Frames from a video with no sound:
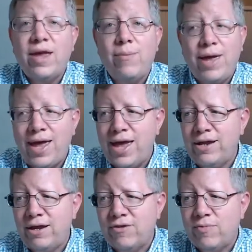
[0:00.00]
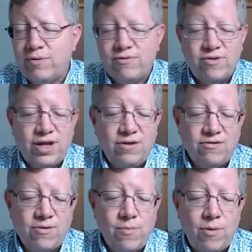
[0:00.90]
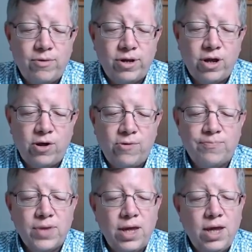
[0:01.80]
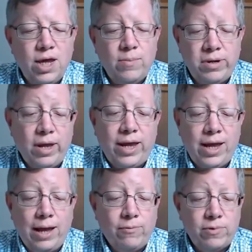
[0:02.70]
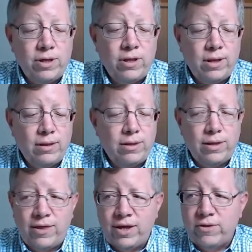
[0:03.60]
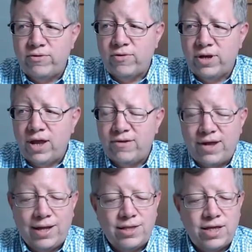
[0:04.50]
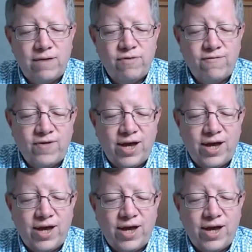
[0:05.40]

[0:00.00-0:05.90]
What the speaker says: same head as we were seeing just a moment ago. But again, I think it looks really nice. I love the